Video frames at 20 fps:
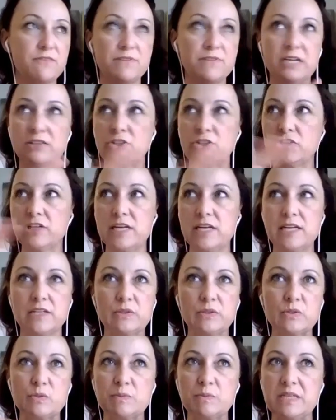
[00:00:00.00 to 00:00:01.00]
found creating
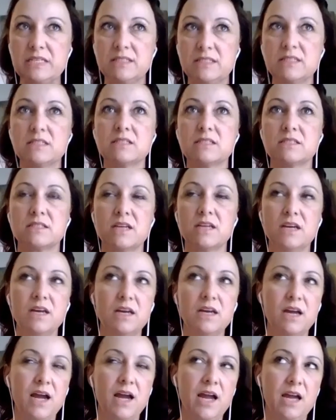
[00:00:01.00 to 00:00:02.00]
those pieces,
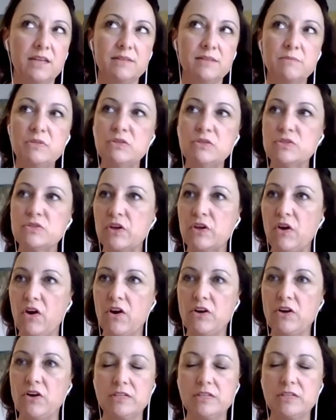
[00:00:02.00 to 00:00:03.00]
I had the music
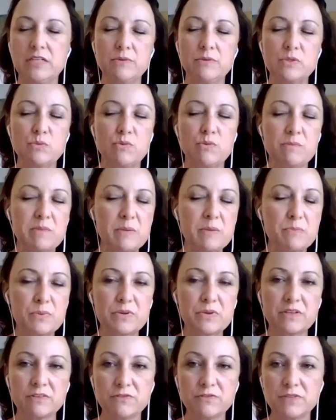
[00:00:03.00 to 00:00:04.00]
on and I was
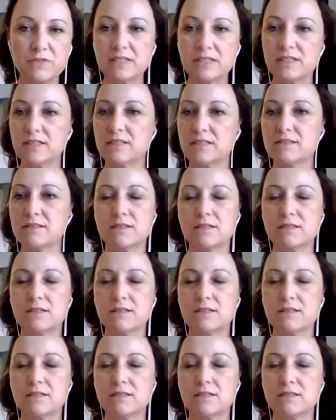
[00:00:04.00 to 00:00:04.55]
remembering feelings, and